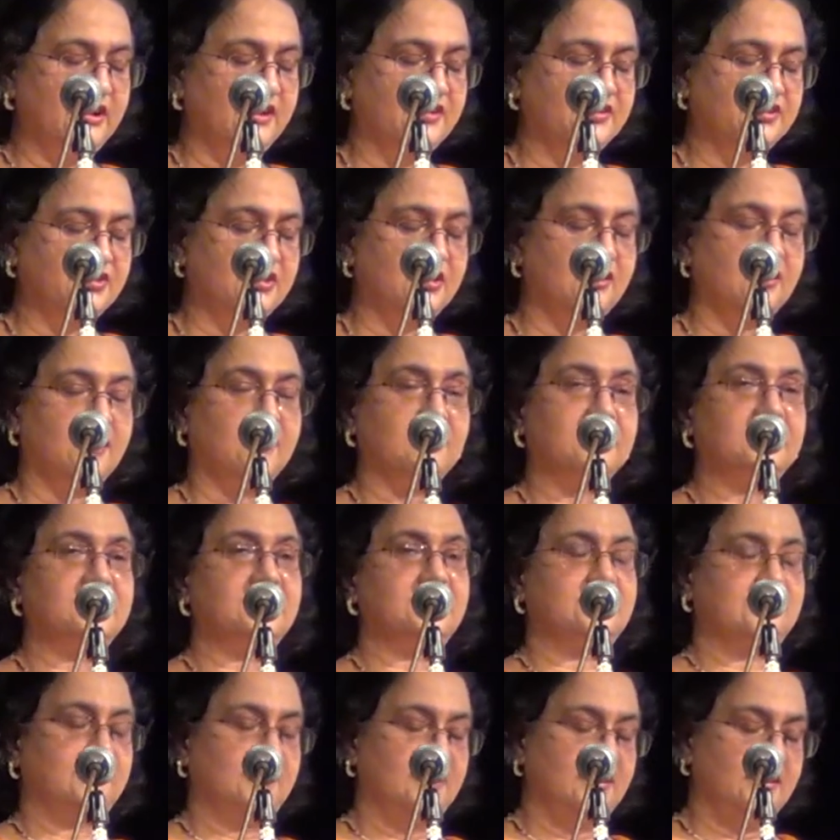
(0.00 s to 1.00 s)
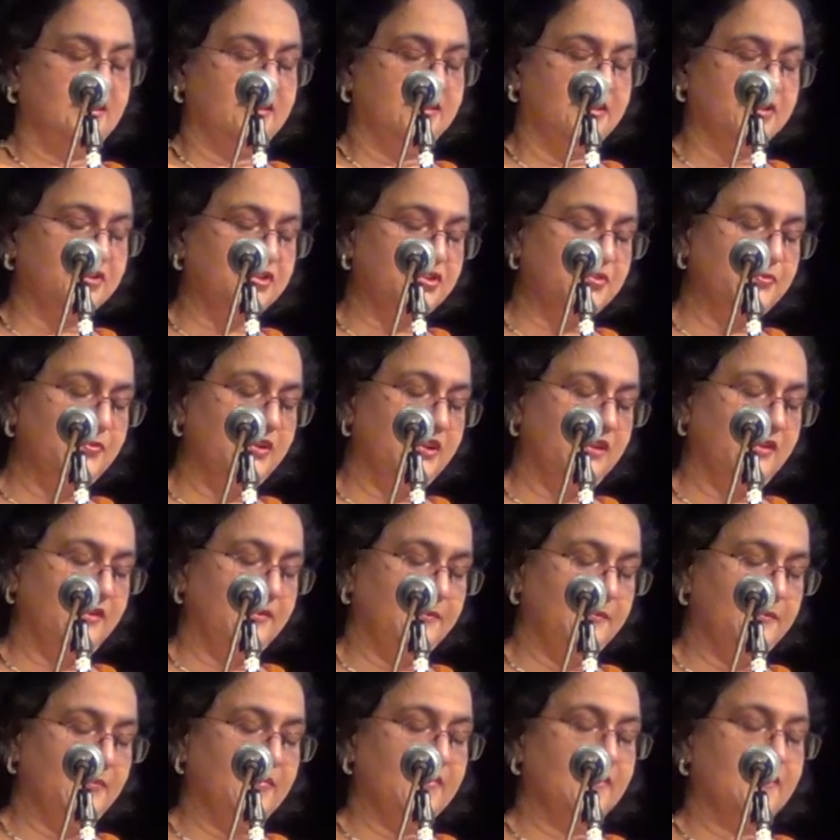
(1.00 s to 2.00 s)
Asha asked Rashmi.
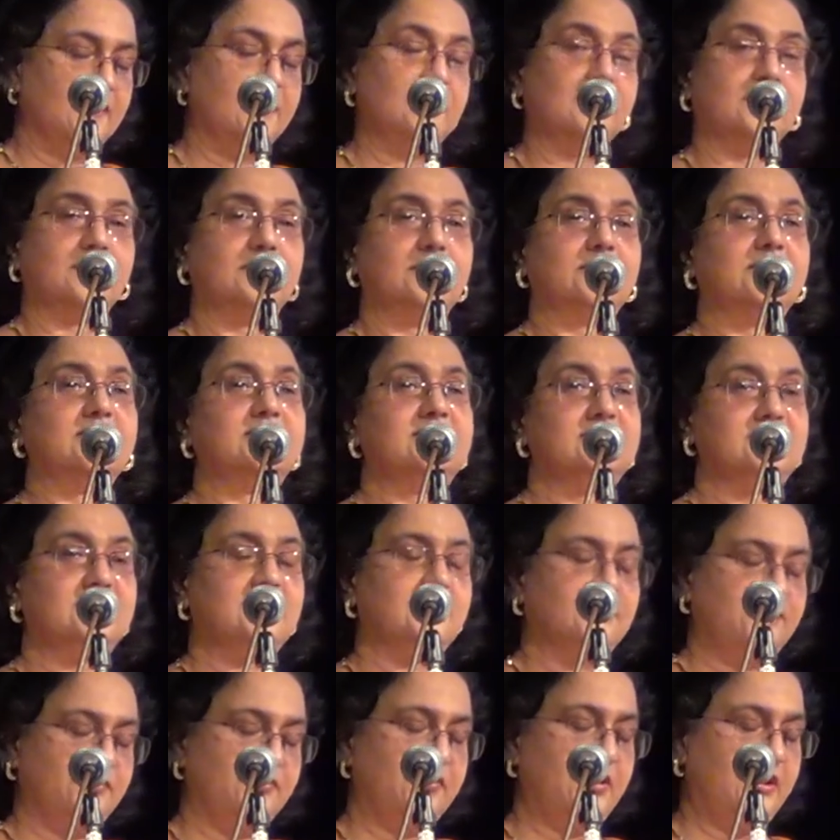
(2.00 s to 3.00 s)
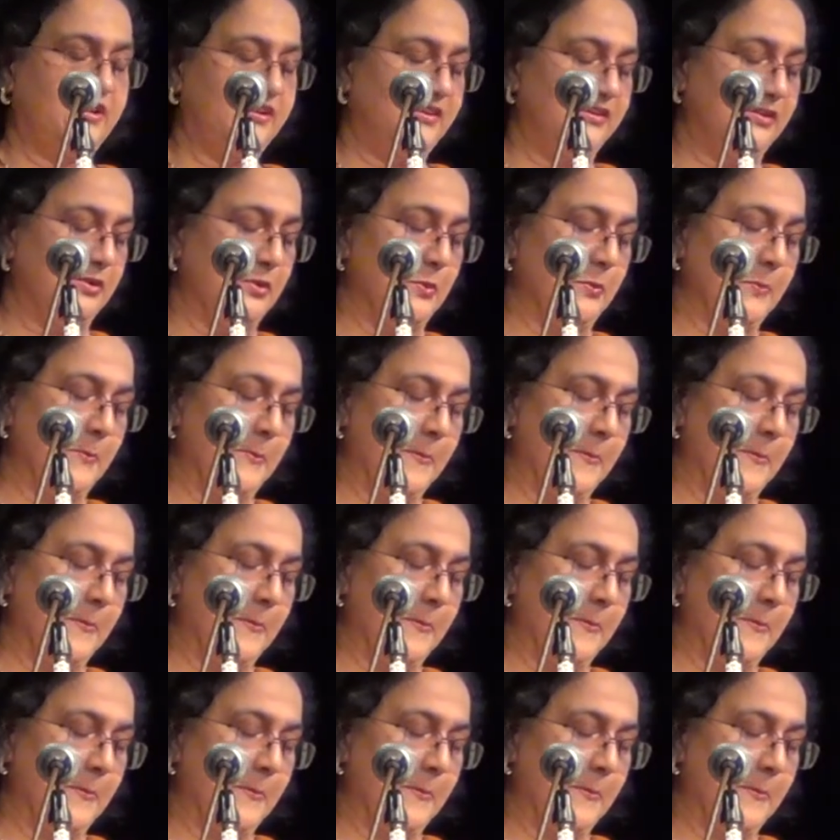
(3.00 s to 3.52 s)
This is her friend.